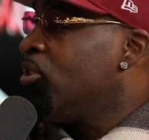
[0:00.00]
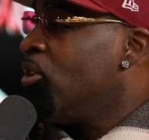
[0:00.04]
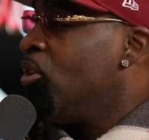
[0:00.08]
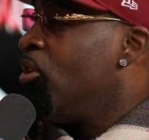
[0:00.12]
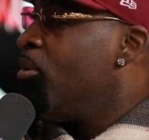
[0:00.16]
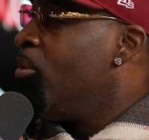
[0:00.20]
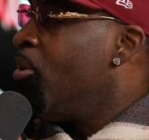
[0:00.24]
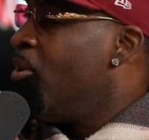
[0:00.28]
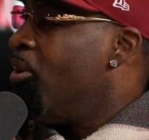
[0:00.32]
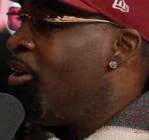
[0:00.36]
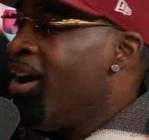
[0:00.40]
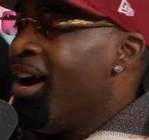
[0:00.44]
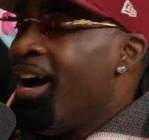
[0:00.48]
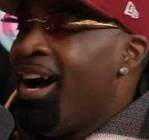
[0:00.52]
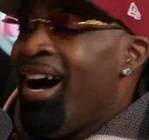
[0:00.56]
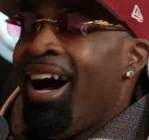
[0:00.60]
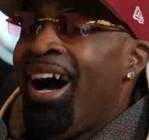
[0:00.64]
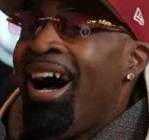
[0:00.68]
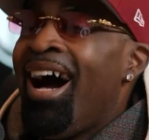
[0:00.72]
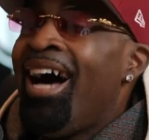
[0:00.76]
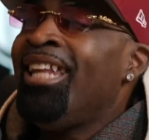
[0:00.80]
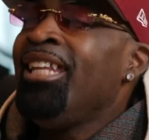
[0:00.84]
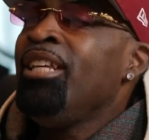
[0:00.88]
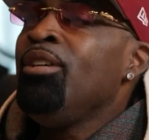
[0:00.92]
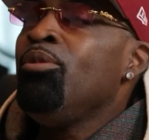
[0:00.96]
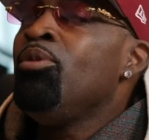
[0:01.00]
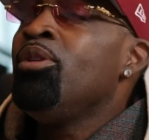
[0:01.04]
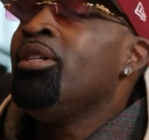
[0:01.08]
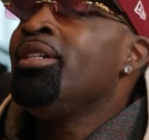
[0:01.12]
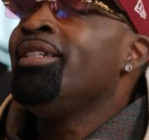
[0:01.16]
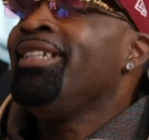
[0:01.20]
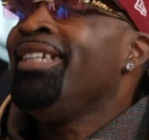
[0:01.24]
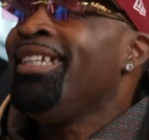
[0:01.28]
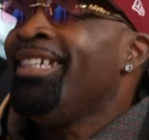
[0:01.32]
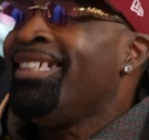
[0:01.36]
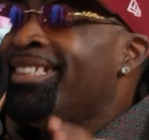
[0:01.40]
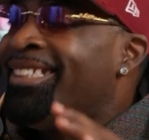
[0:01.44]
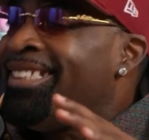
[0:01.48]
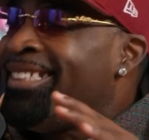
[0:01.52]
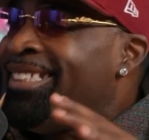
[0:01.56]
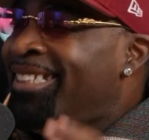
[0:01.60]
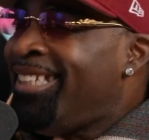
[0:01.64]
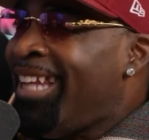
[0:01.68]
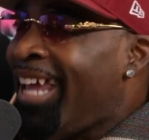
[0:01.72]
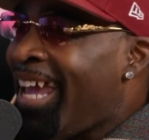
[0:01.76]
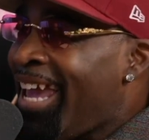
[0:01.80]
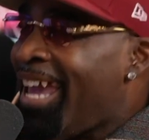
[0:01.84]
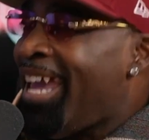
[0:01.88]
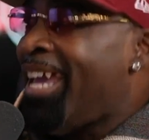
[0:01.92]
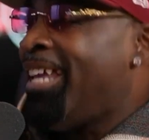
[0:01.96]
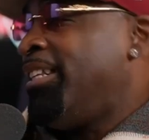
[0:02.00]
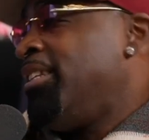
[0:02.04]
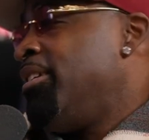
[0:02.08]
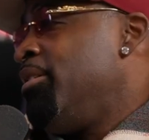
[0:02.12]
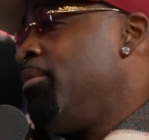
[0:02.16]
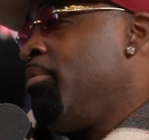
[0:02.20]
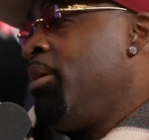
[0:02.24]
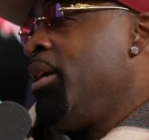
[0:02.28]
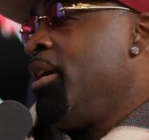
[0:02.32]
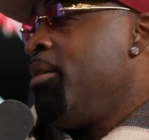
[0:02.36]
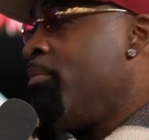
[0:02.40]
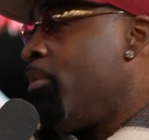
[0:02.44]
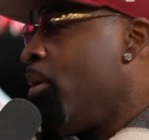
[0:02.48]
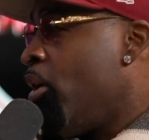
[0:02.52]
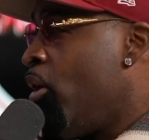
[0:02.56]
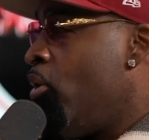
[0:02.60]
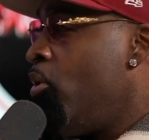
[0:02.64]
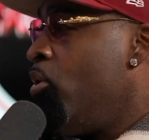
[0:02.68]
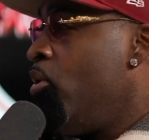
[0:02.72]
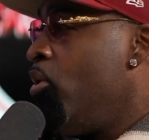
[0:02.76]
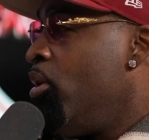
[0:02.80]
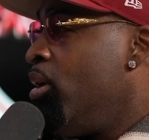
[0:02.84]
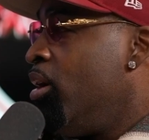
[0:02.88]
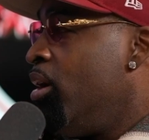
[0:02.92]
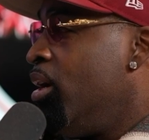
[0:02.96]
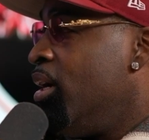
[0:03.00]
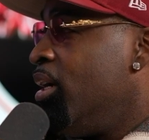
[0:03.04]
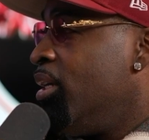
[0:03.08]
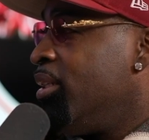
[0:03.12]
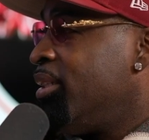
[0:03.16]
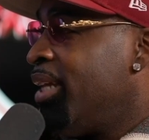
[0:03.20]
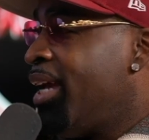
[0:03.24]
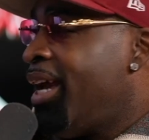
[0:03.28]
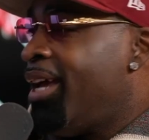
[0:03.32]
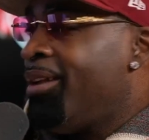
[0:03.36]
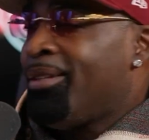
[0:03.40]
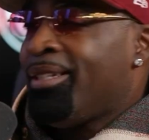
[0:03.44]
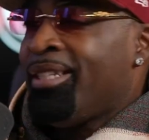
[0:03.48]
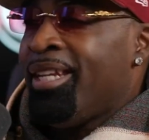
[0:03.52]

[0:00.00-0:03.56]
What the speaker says: no more. Hollywood is dead to me, bro. Yeah. That